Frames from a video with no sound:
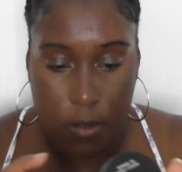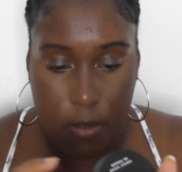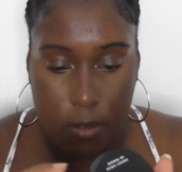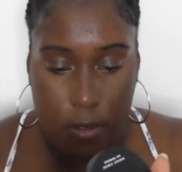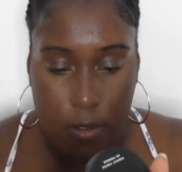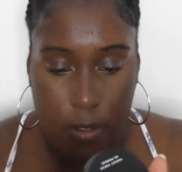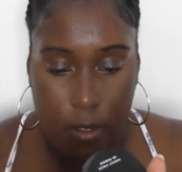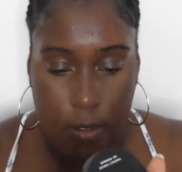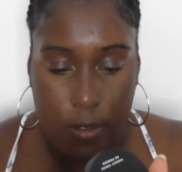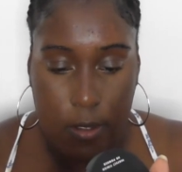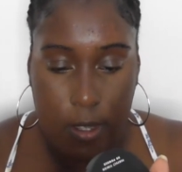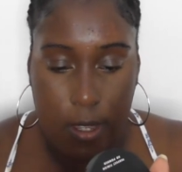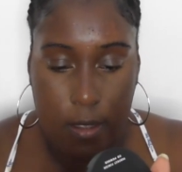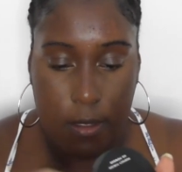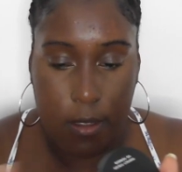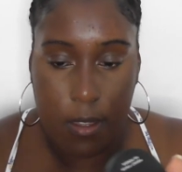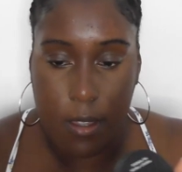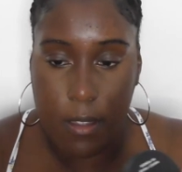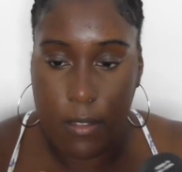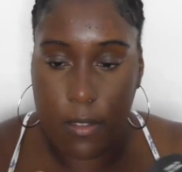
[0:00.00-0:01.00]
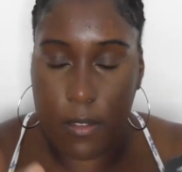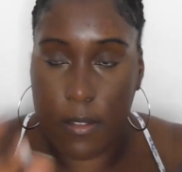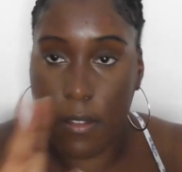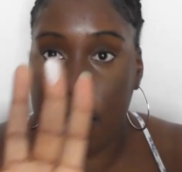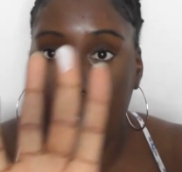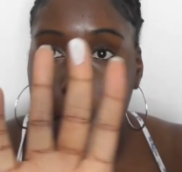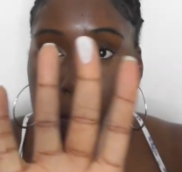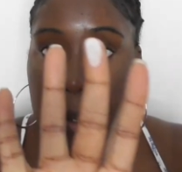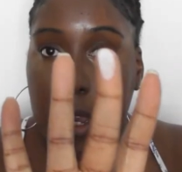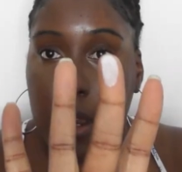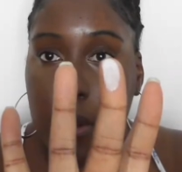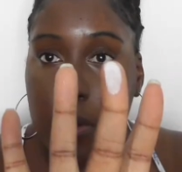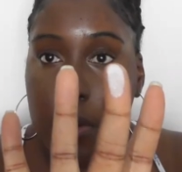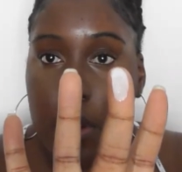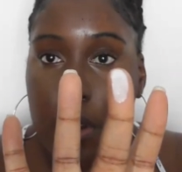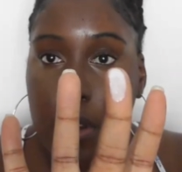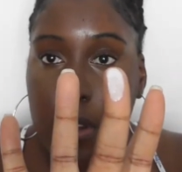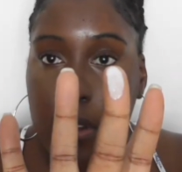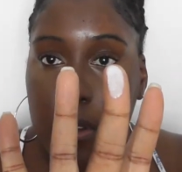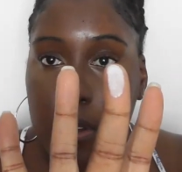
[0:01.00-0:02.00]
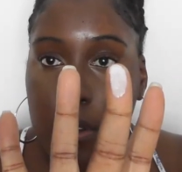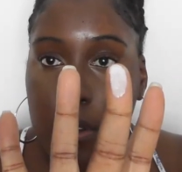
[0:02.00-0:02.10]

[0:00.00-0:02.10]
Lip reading: So it's like this powder.